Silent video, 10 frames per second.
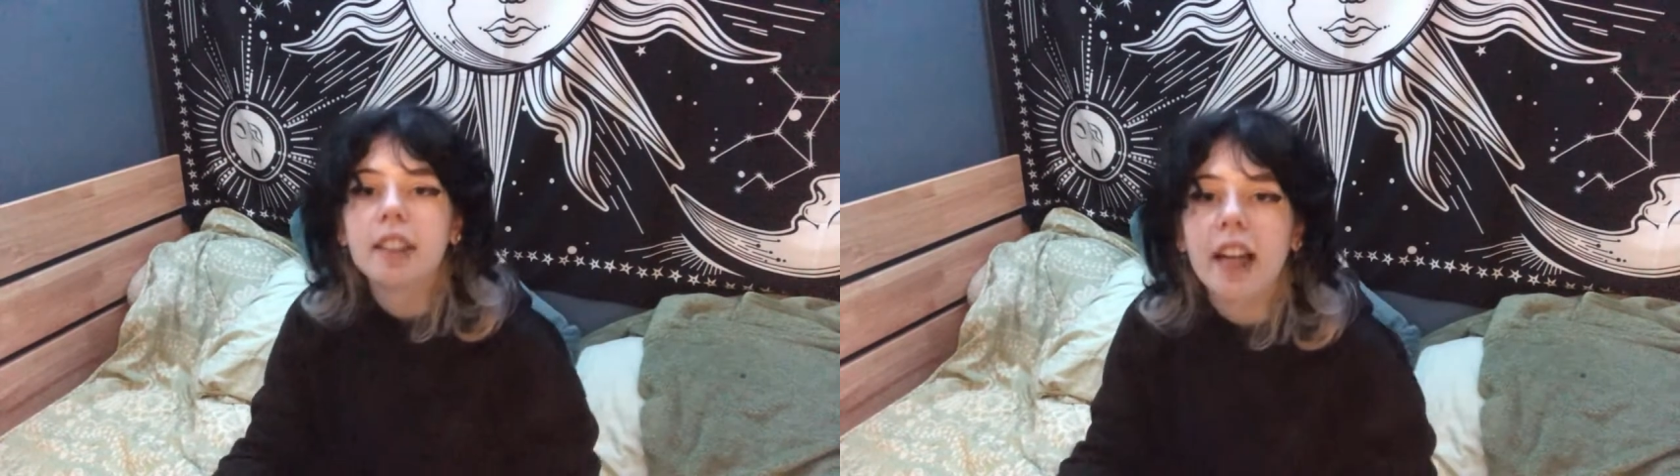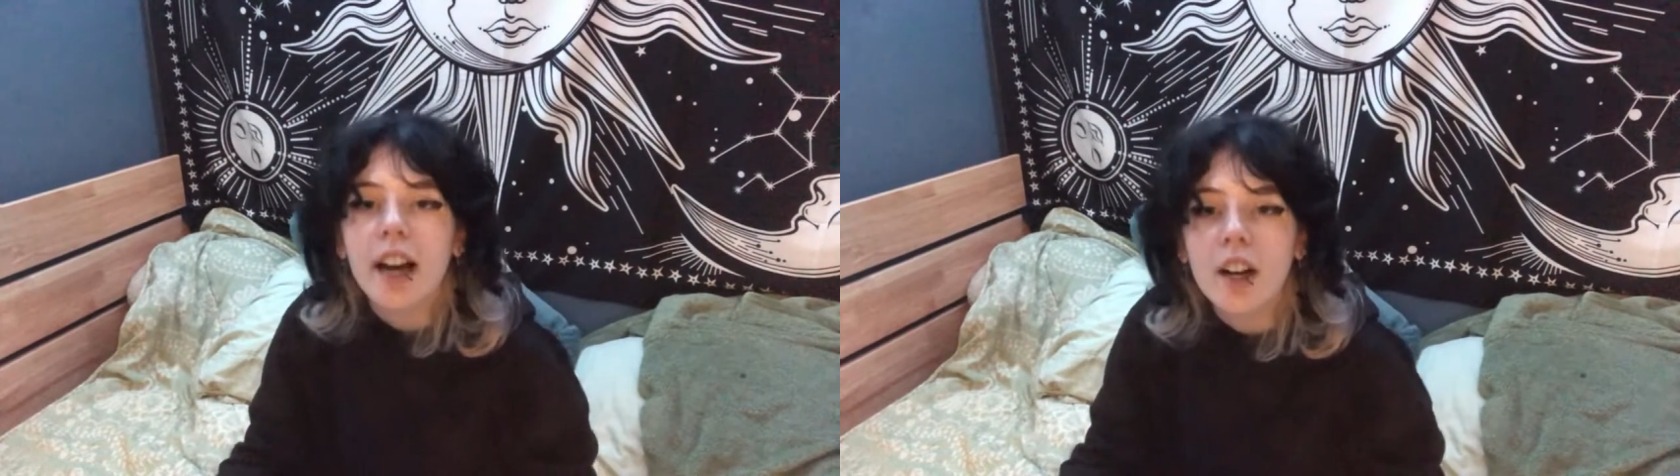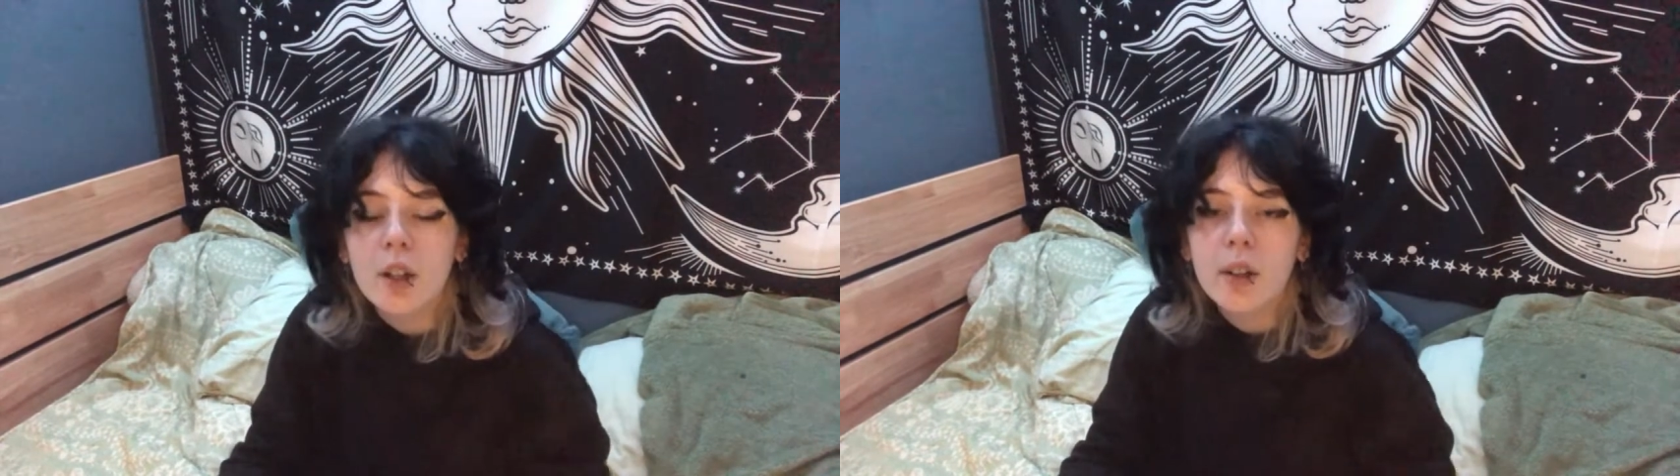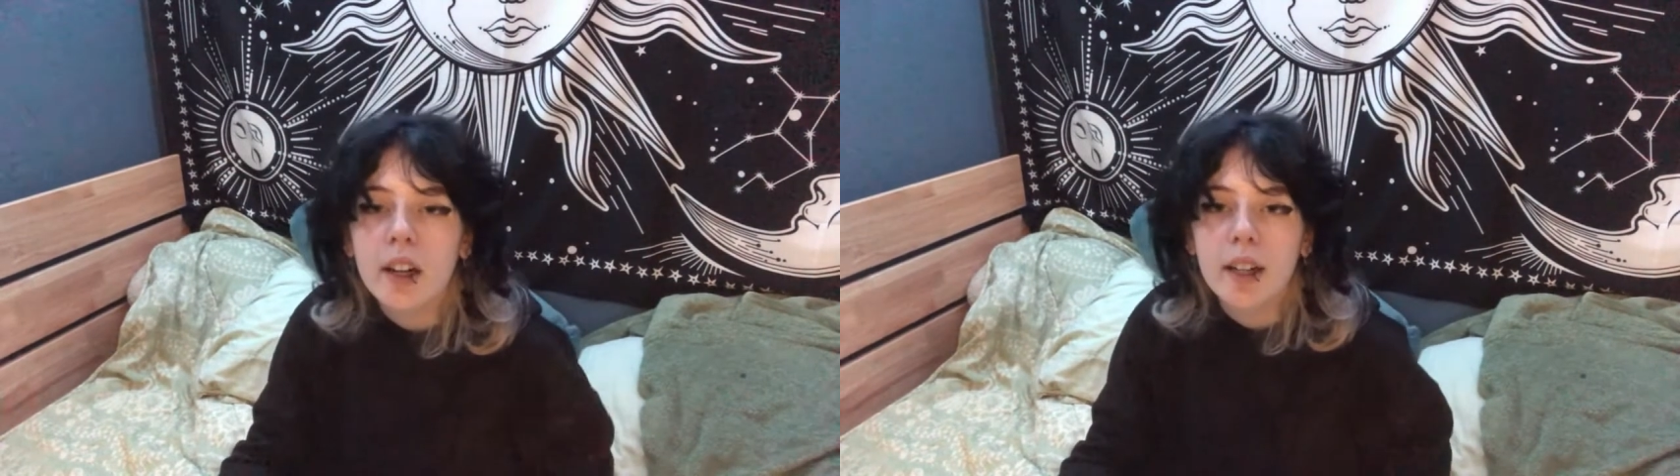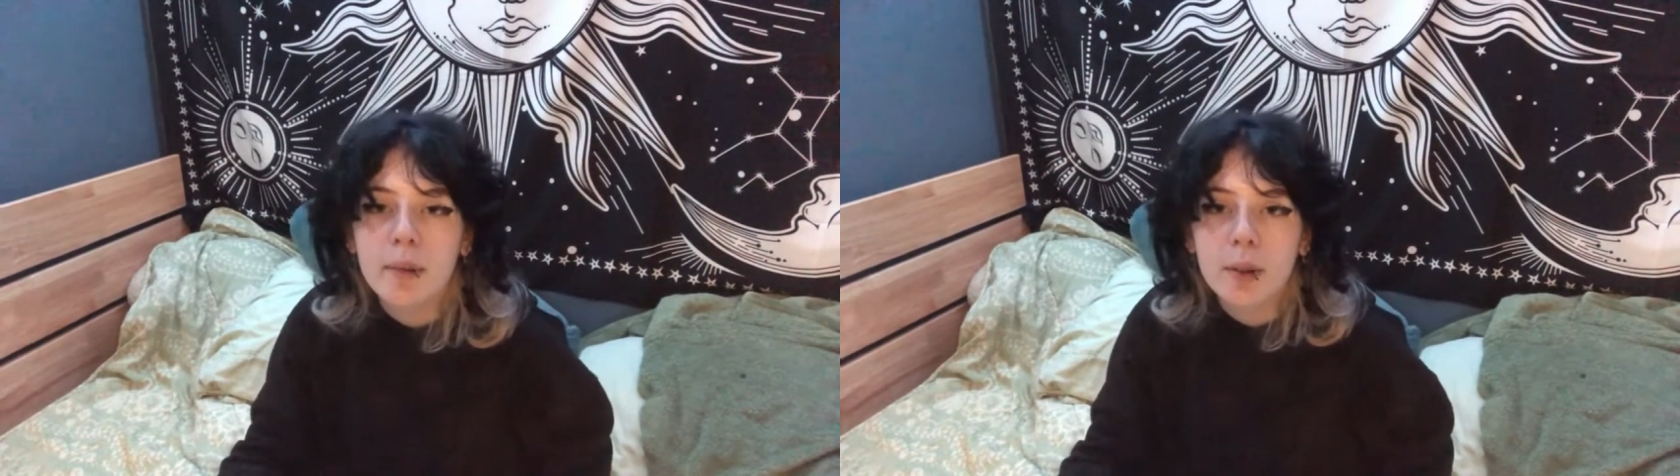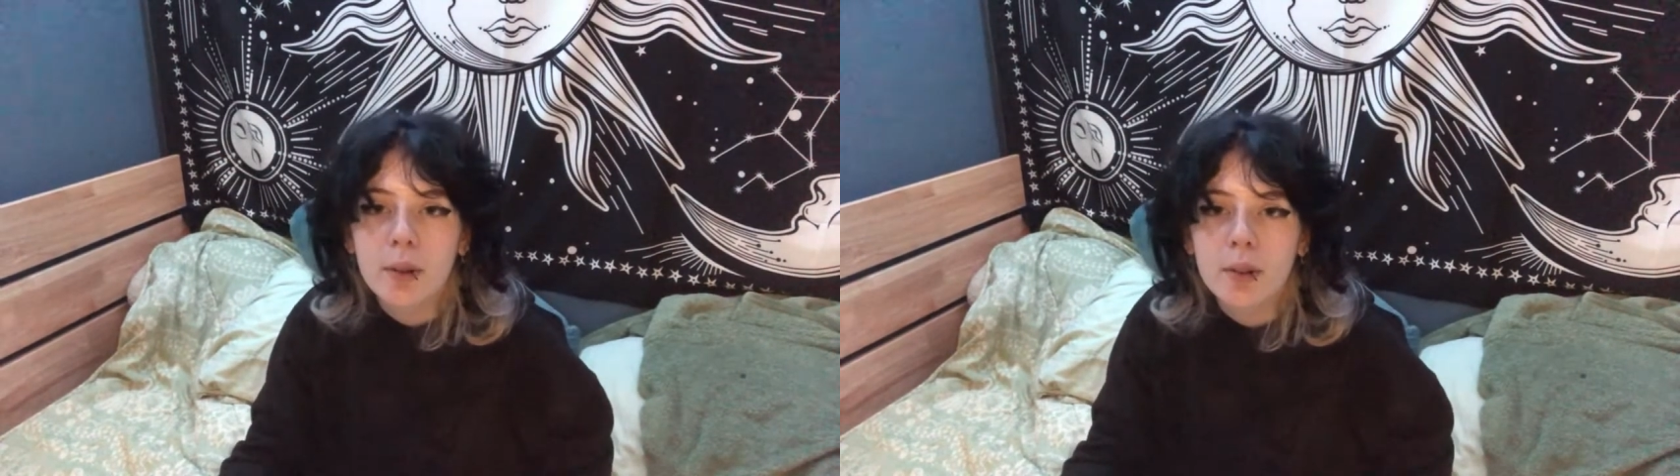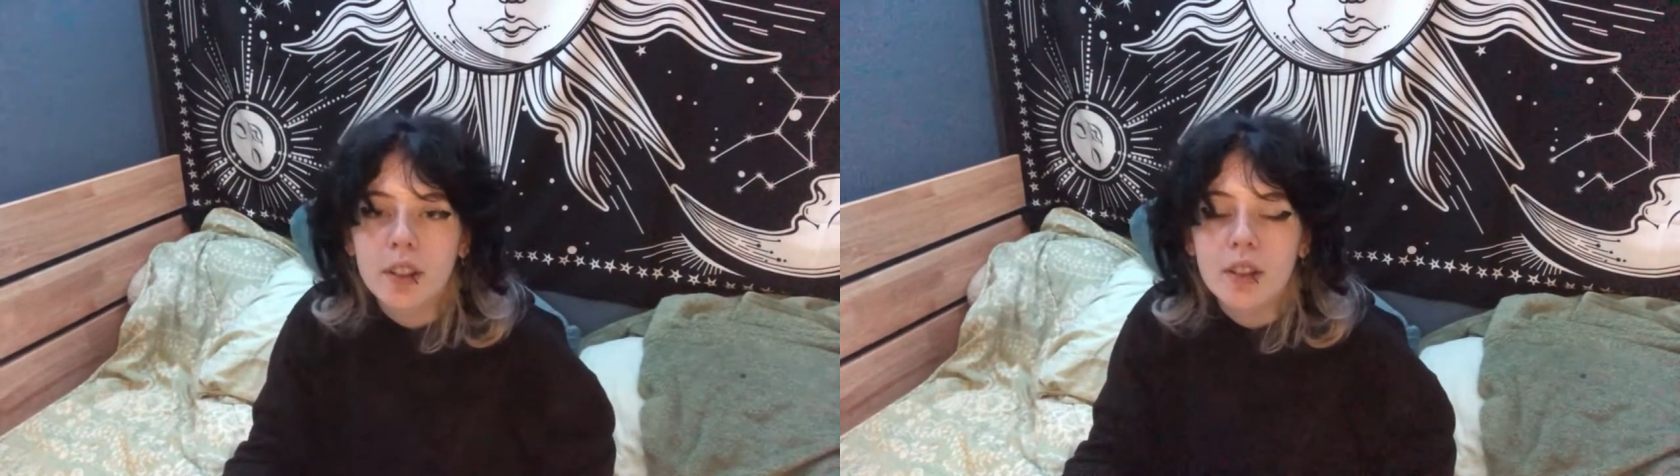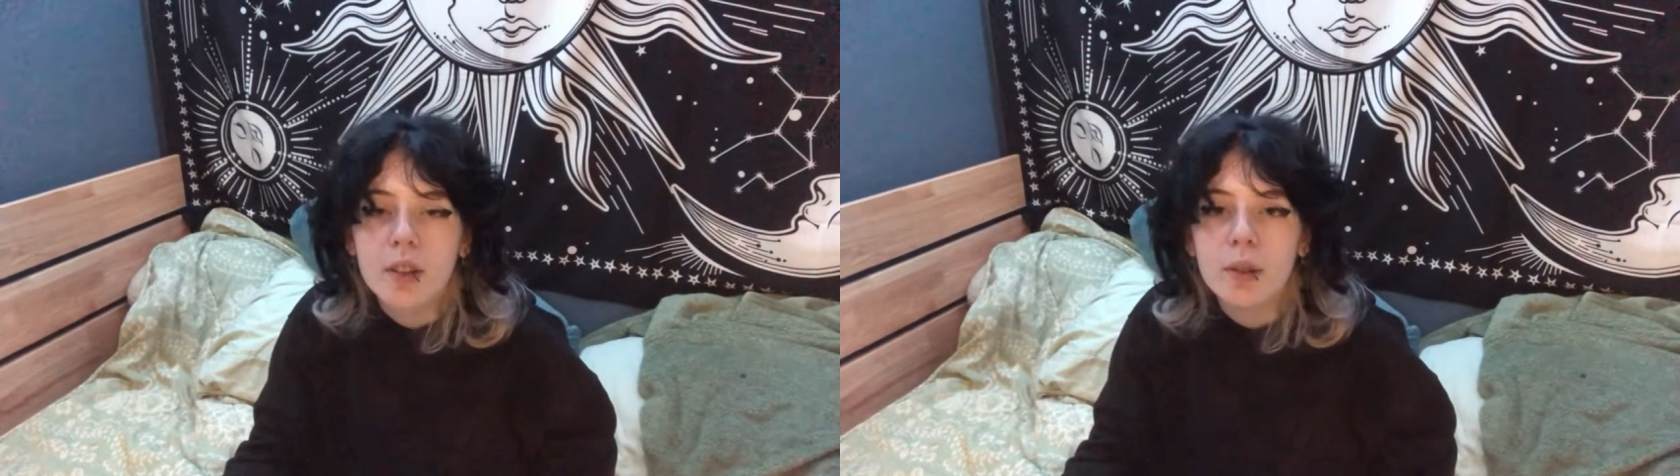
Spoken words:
now I'm going